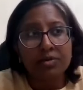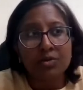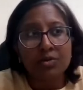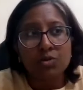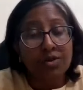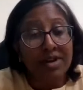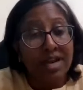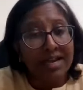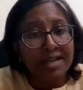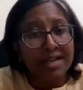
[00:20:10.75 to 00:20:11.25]

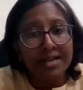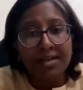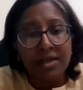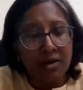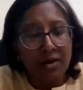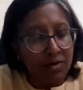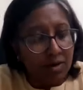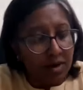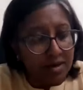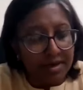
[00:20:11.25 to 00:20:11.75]
So right
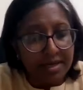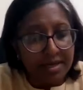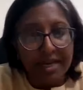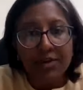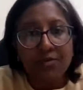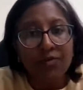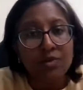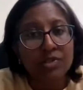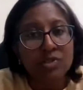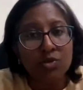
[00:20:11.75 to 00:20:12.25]
now her
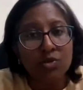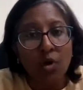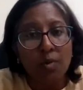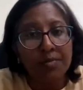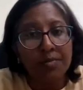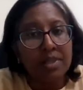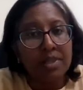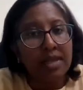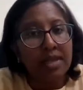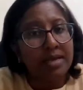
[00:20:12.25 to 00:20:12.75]
gait was
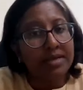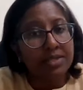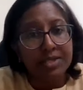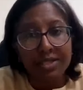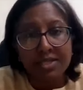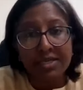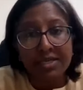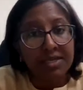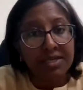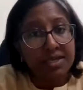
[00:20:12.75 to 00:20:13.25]
normal and
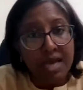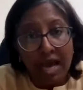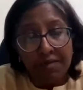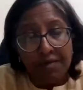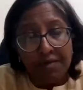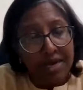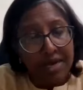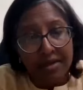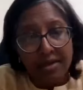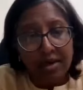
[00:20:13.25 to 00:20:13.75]
she didn't
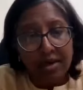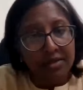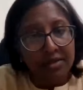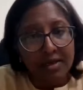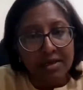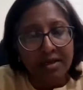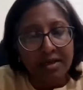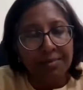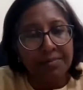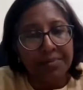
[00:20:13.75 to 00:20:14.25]
have any
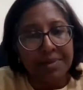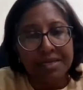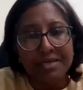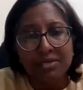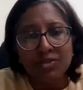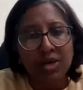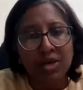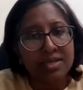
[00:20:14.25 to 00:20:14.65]
other complaints.